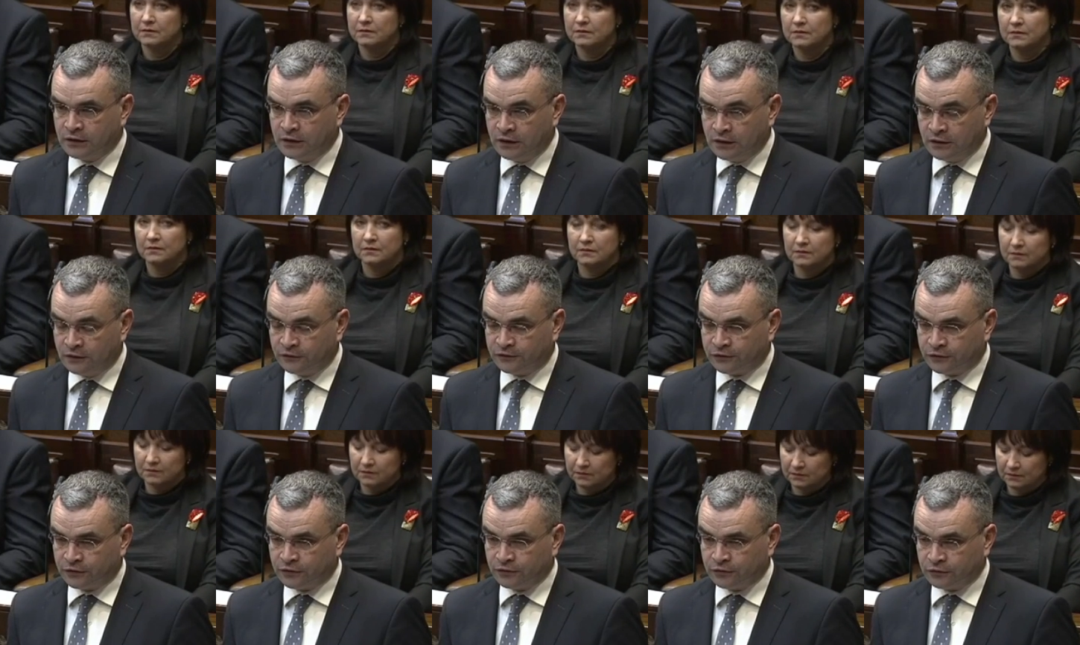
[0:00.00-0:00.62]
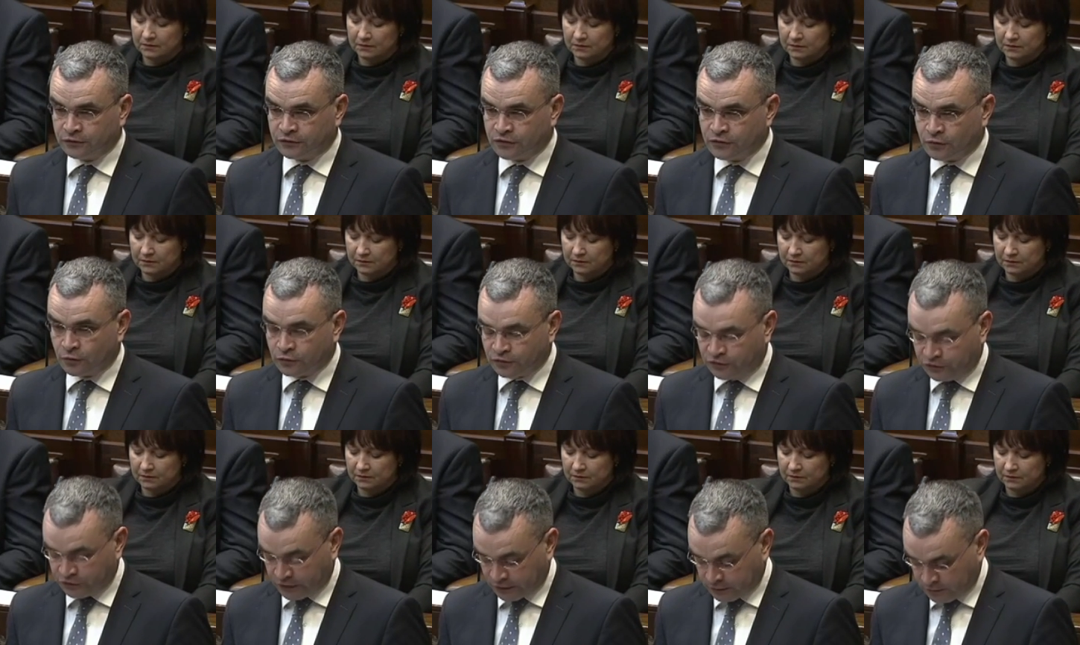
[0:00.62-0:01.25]
Speaker 1: So the, the
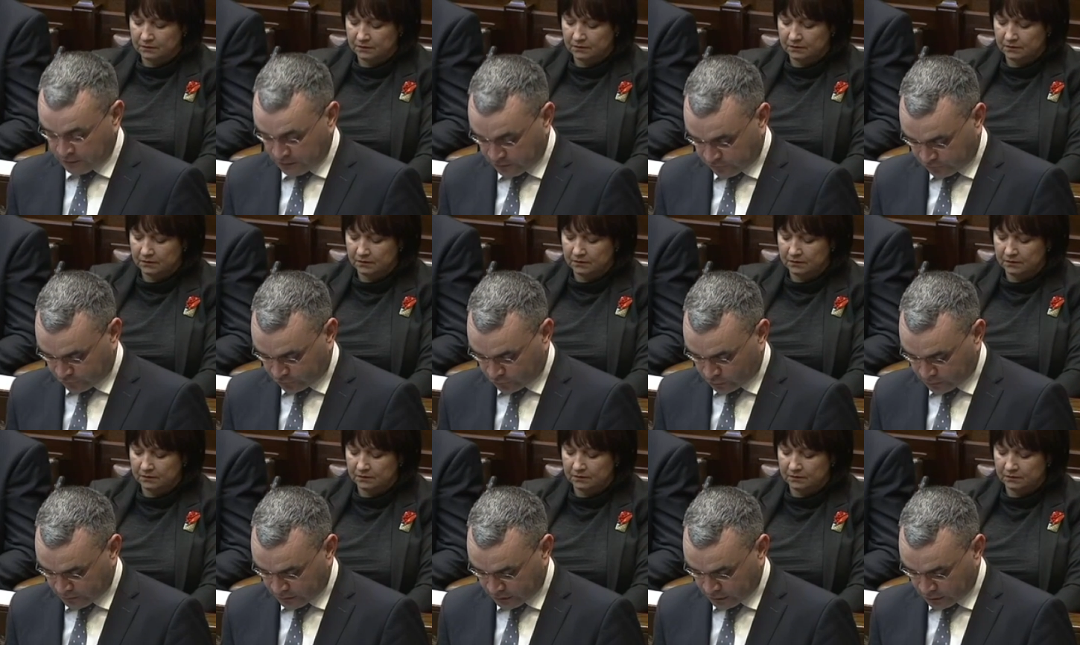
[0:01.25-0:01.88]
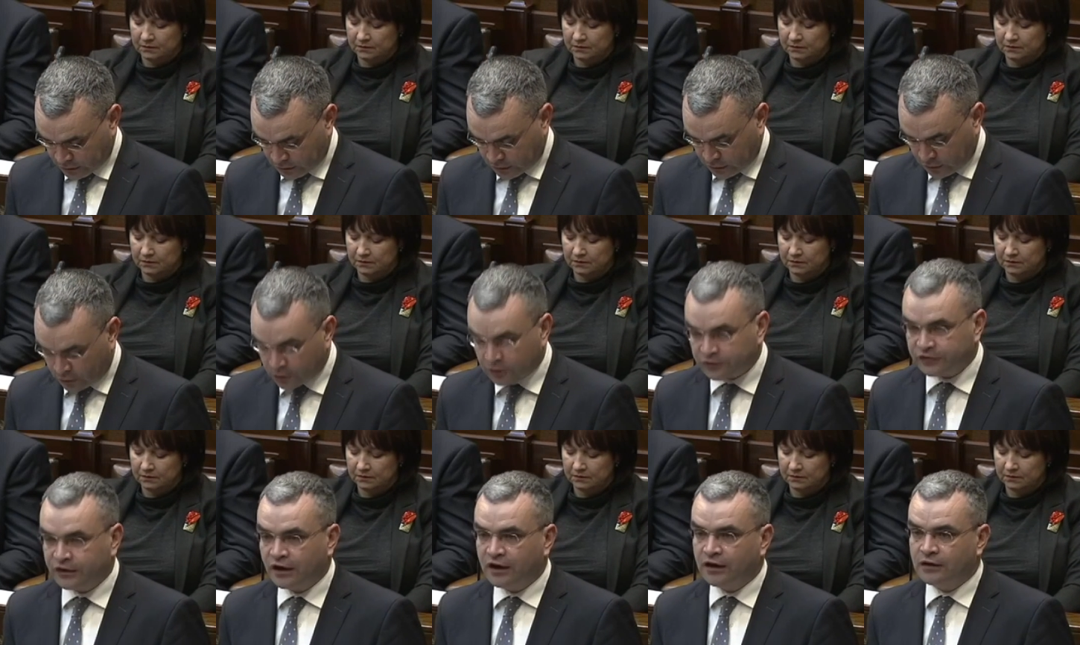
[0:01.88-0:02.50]
notion that the minister could be
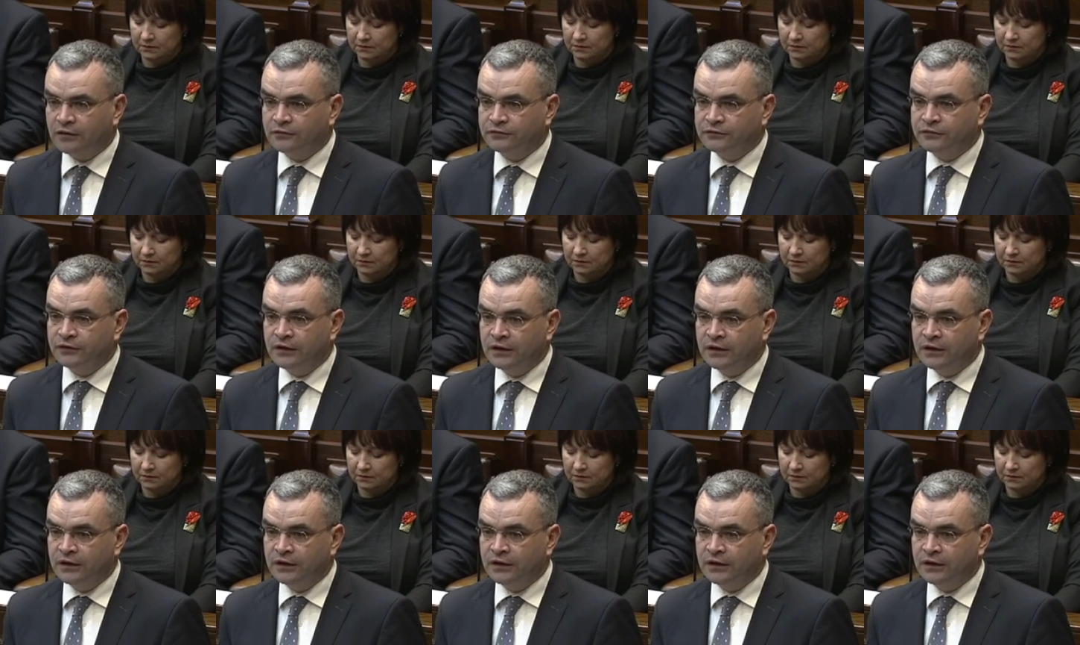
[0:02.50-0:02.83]
cut off